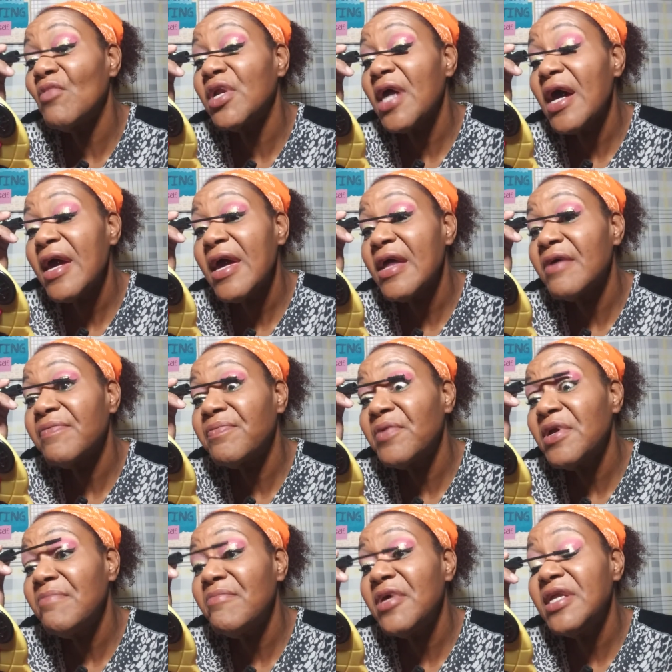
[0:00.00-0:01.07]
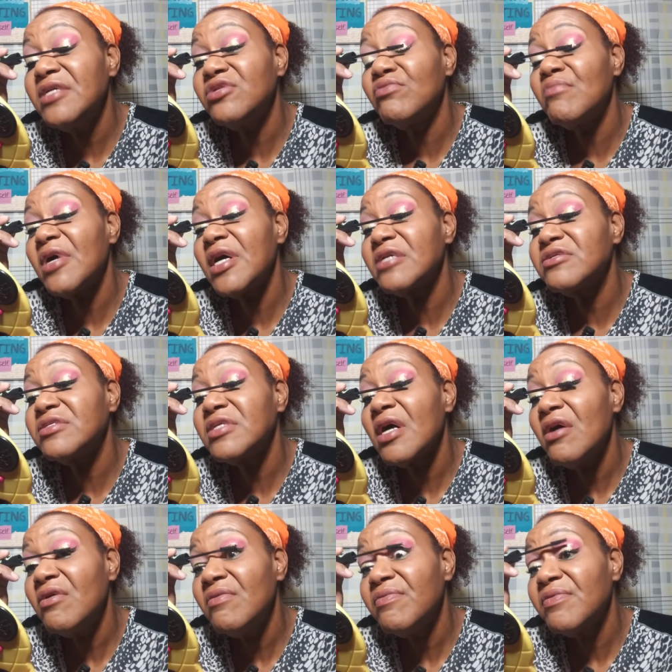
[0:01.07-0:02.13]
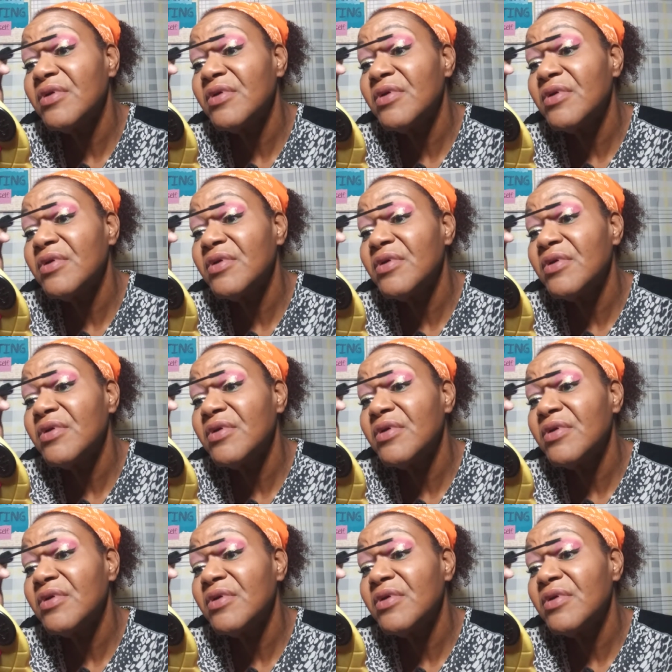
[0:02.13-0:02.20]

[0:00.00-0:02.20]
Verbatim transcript: When I had a free minute to myself,